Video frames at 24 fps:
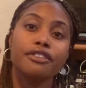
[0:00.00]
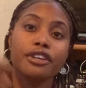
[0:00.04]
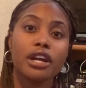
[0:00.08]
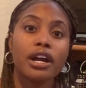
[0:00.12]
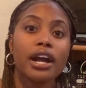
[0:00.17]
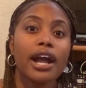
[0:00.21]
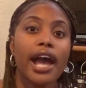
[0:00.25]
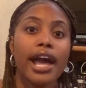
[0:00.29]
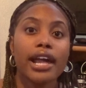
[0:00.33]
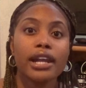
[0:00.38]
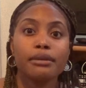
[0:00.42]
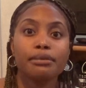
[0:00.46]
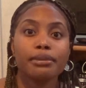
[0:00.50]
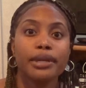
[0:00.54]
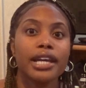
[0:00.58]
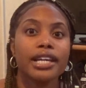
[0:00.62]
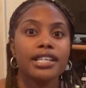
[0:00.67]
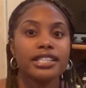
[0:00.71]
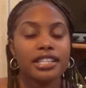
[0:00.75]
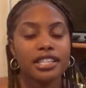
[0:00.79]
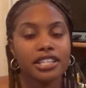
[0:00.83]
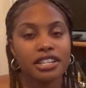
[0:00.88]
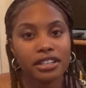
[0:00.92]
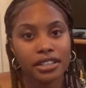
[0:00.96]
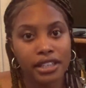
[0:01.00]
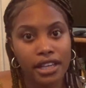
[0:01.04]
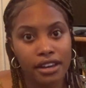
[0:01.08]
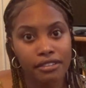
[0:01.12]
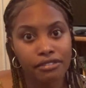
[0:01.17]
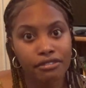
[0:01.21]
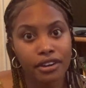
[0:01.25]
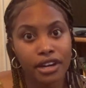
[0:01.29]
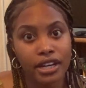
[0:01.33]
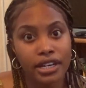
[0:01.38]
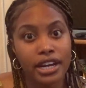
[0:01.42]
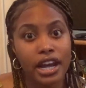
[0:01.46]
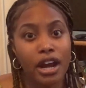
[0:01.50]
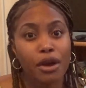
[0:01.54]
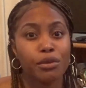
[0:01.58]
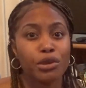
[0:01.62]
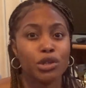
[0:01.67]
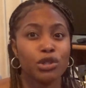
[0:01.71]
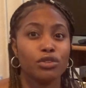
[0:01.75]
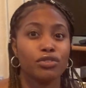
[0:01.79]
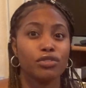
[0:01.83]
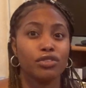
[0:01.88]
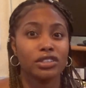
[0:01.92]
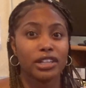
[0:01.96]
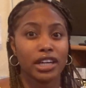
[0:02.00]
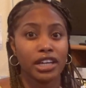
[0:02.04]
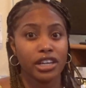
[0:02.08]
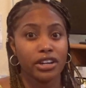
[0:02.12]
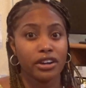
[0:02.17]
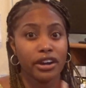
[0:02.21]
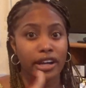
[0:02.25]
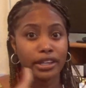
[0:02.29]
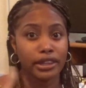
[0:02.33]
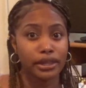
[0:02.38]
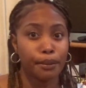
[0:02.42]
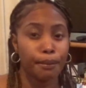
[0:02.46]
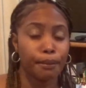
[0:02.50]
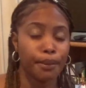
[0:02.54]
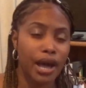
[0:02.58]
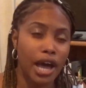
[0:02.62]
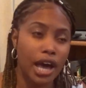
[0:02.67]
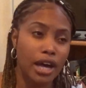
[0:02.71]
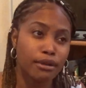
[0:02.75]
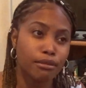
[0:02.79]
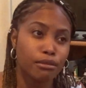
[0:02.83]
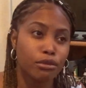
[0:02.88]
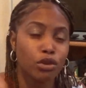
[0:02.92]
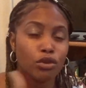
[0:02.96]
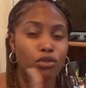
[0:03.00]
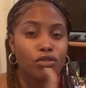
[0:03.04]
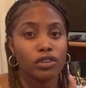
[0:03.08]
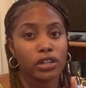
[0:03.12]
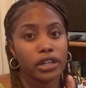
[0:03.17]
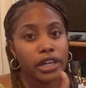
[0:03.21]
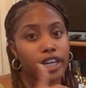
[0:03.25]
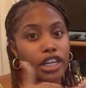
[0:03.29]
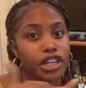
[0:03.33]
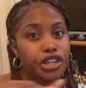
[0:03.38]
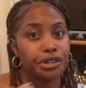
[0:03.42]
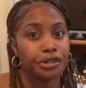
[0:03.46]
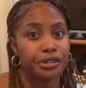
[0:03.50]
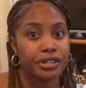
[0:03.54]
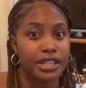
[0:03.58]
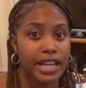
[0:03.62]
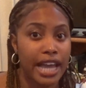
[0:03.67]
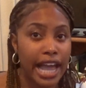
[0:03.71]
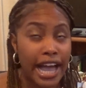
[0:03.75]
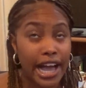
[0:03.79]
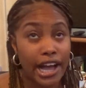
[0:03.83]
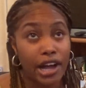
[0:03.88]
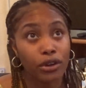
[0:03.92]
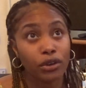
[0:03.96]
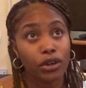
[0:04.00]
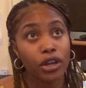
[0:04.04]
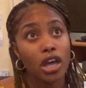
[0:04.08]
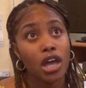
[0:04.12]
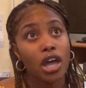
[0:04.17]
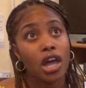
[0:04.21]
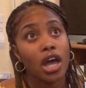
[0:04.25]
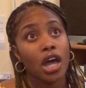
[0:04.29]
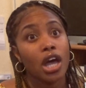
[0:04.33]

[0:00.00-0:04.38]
you're at a place in your life right now where you feel like you're at the bottom, you feel like you're down,